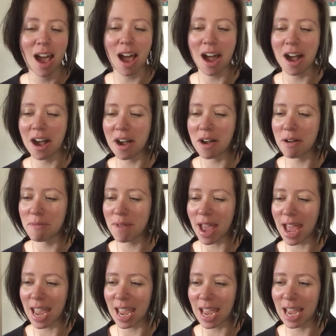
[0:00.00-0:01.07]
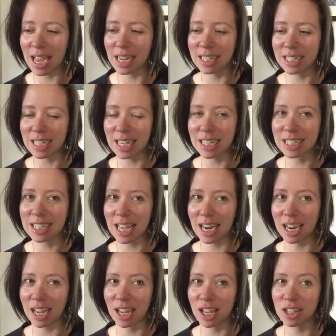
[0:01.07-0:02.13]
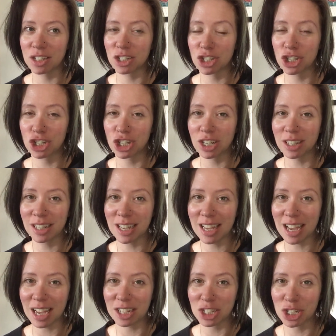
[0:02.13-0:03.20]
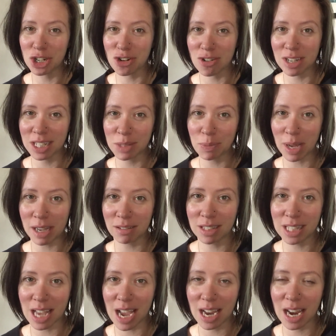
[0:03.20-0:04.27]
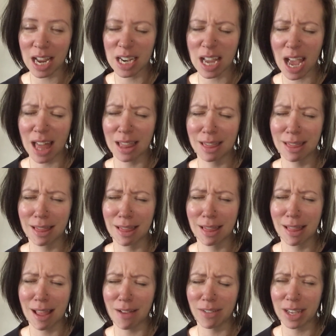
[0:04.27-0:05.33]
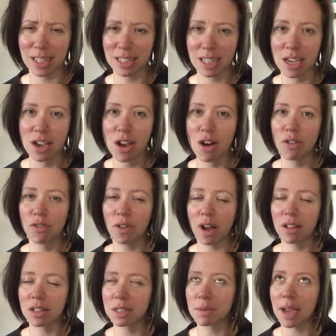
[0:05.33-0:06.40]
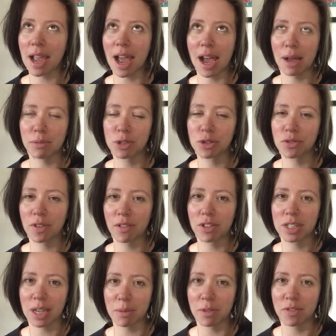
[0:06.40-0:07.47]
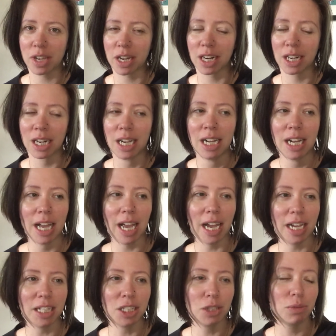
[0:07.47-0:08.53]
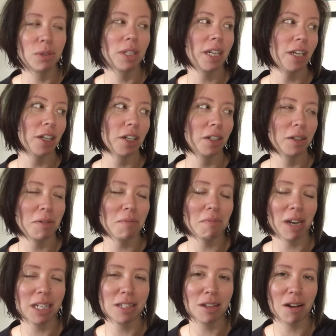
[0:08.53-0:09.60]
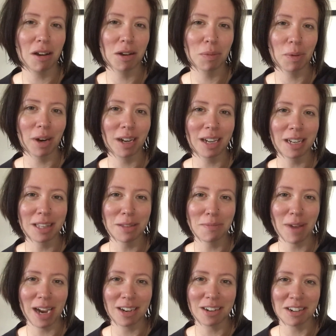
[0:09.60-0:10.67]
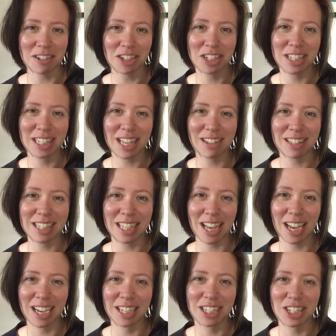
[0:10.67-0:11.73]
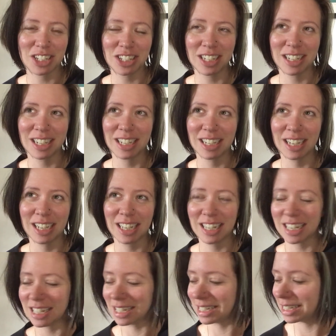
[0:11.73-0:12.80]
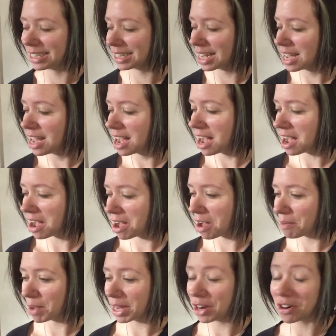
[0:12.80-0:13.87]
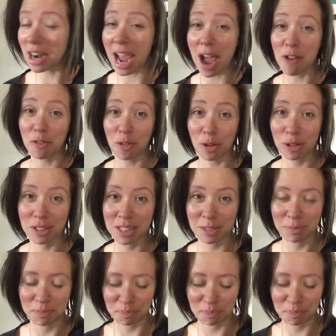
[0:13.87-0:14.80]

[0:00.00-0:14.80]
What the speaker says: And it is getting chilly and crisp outside, and I love it. Fall is my absolute favorite time of year, and you will hear my dog barking in the background. She's outside. She is a year and a half old,